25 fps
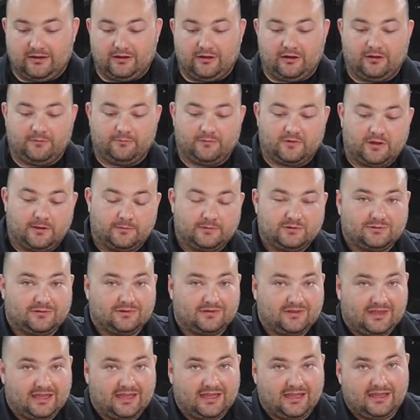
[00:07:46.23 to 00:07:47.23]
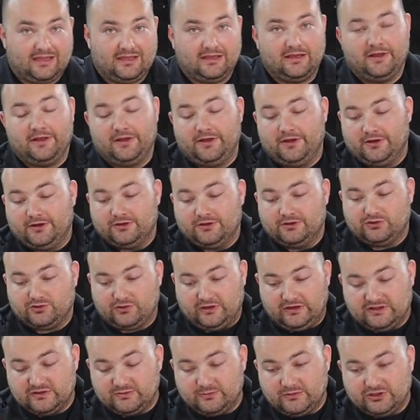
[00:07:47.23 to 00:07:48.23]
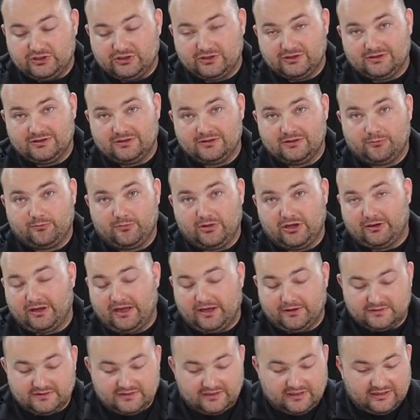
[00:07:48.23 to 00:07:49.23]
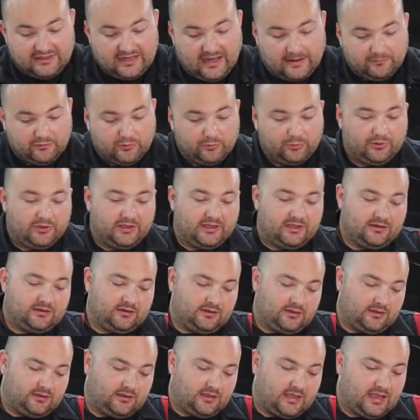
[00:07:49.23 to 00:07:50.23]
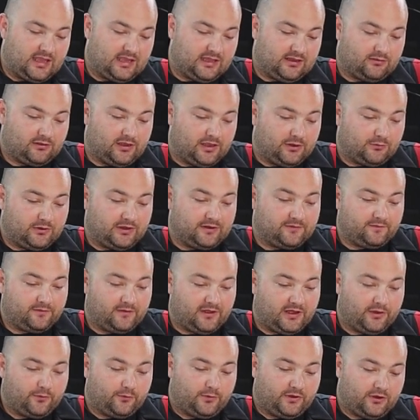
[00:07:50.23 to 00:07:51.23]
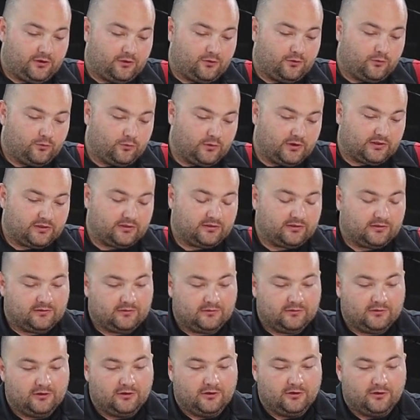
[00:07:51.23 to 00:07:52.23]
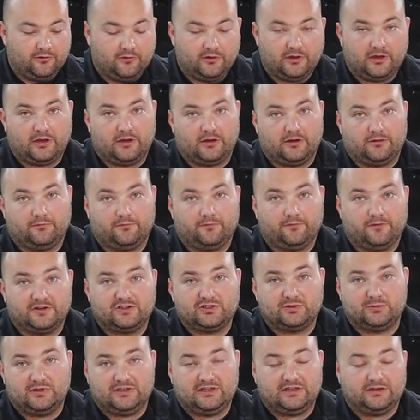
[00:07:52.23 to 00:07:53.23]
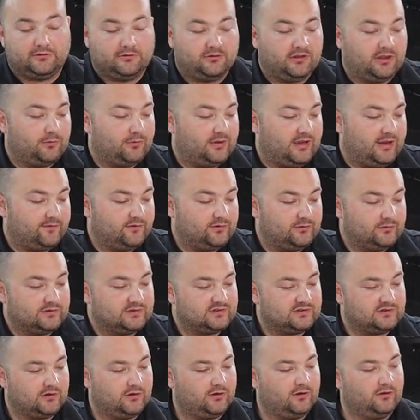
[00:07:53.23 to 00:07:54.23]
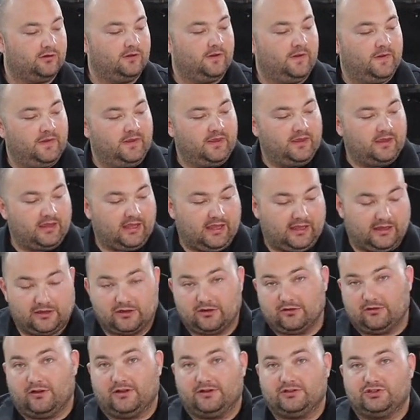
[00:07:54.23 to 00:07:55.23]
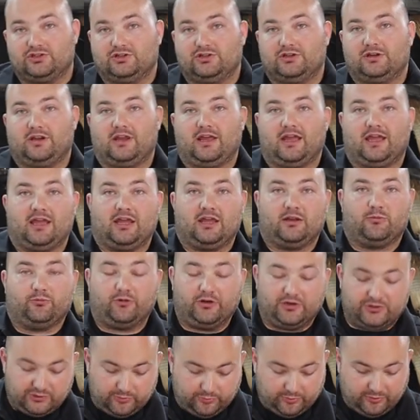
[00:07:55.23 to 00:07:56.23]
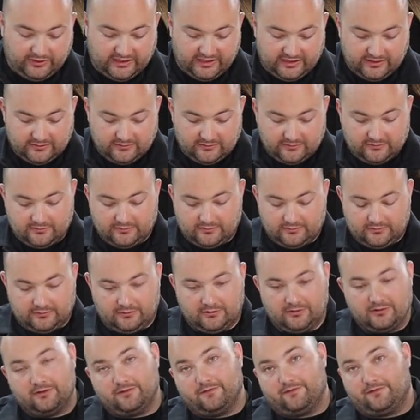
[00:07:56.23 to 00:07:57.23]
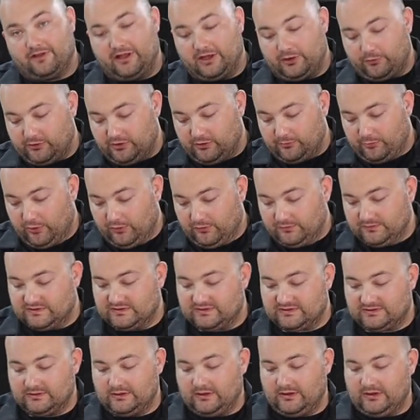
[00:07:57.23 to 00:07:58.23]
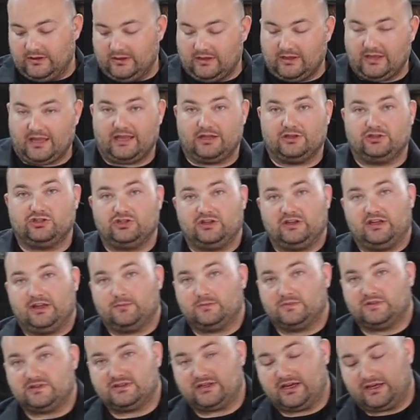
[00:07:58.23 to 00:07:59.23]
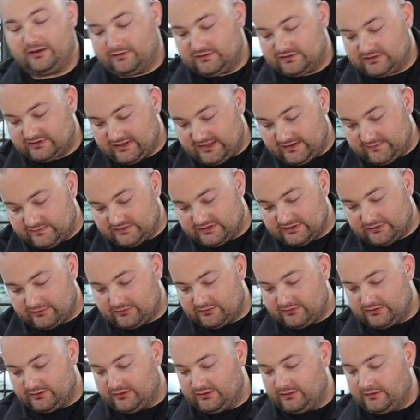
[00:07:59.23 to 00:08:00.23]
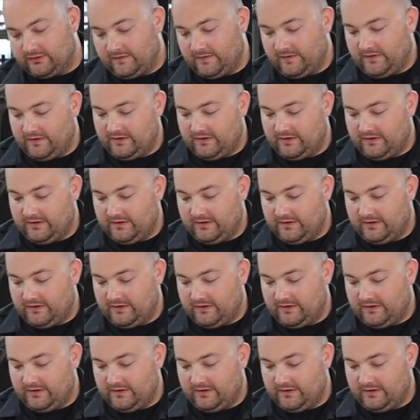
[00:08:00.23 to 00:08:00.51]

Um, comes with a transmission, bell housing adapter plate, a lightweight flywheel with uh, friction material that we have to install, a clutch and pressure plate, flywheel bolts, a G M style slave cylinder,